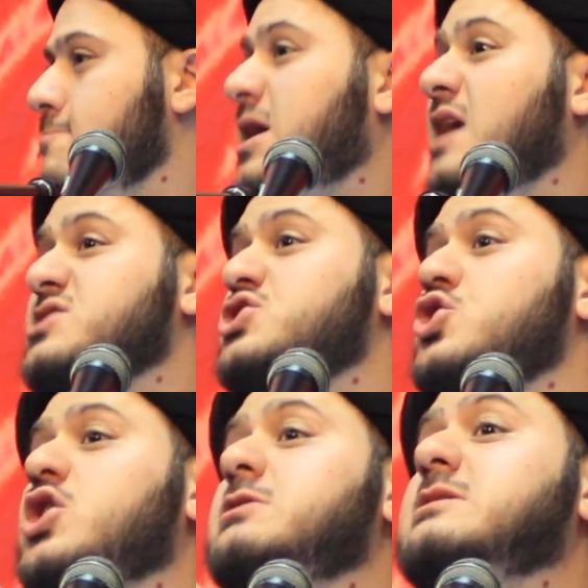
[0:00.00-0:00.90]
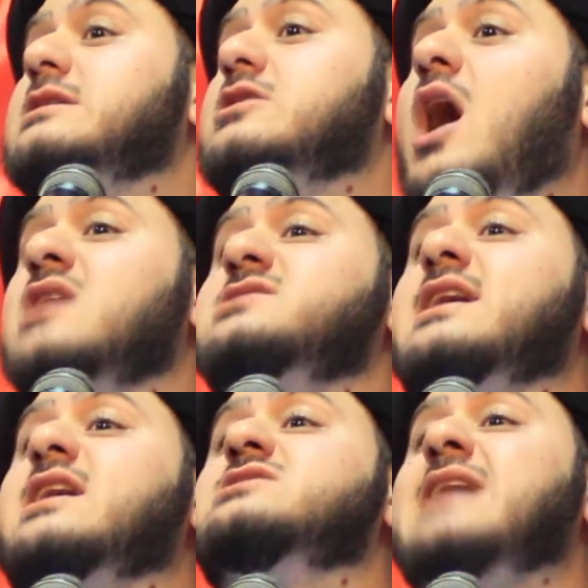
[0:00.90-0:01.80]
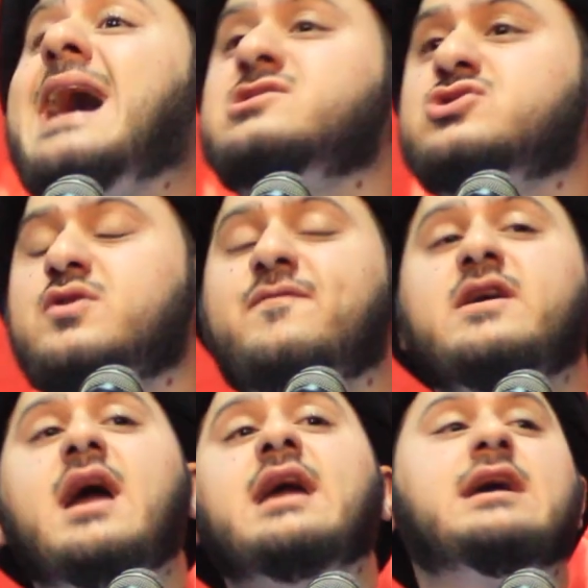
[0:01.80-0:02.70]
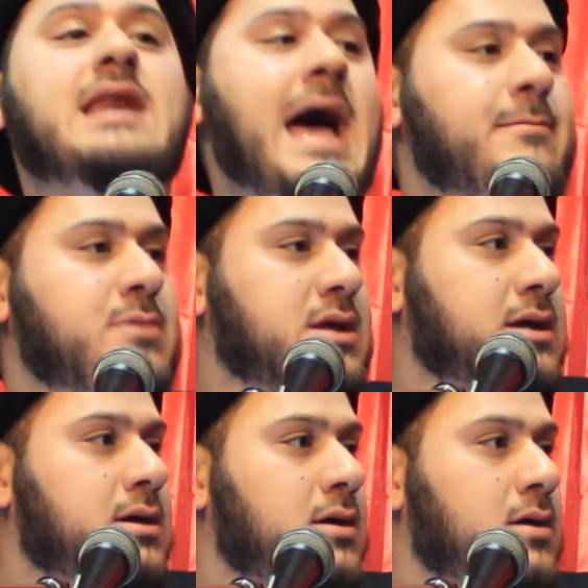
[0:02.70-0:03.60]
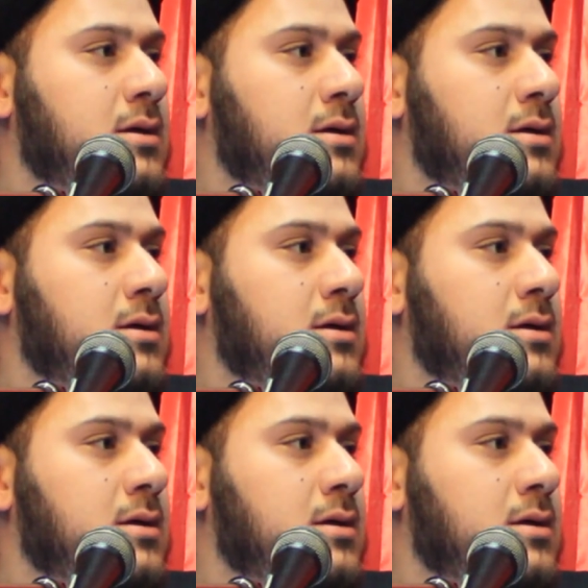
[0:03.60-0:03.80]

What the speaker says: Because you could cause a catastrophe, a calamity.